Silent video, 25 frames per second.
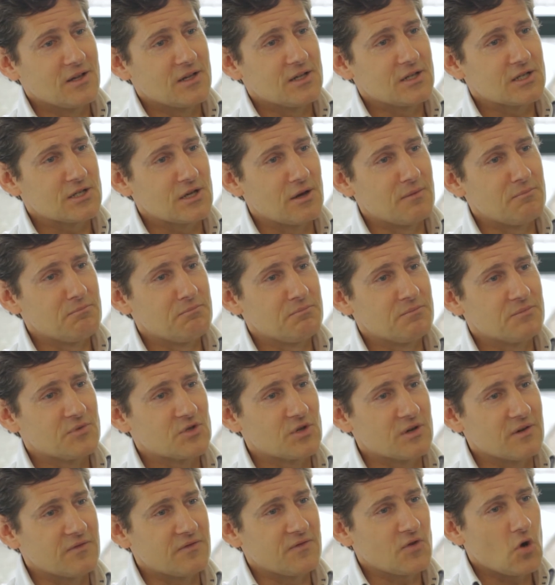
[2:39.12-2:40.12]
some
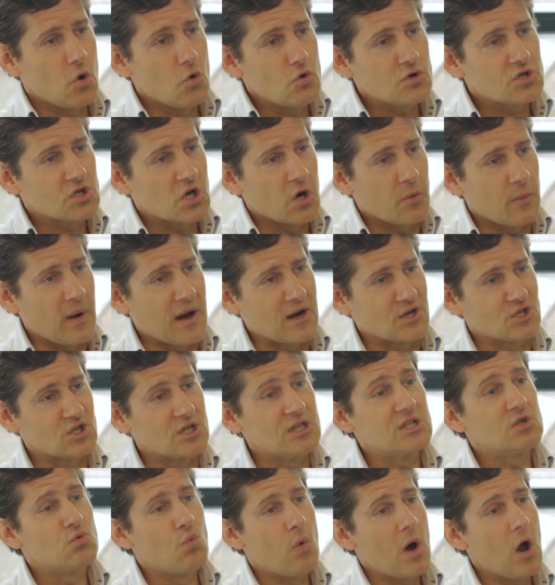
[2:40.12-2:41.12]
sort of course
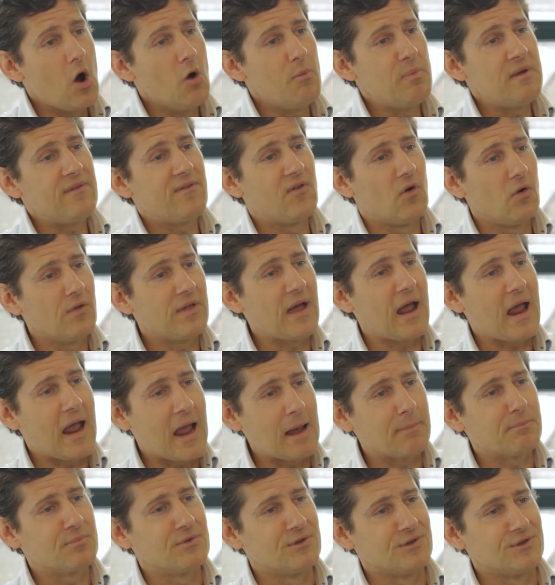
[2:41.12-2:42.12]
corrections well before that
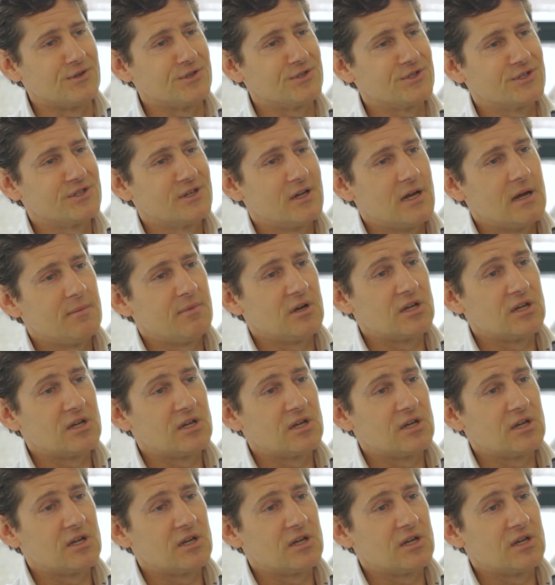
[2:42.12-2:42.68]
happens,